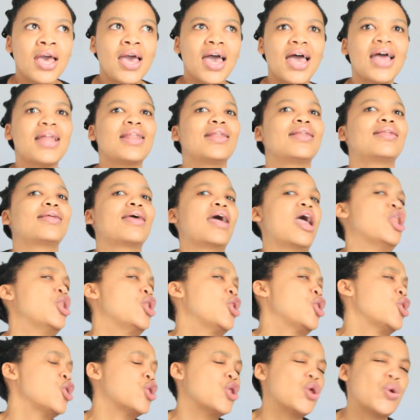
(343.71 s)
And I
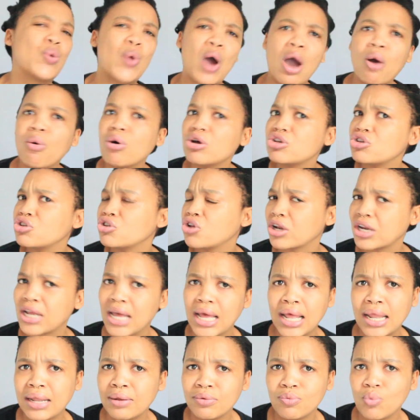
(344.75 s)
knew I was not
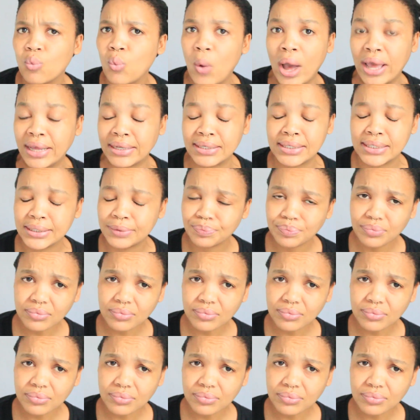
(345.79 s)
white.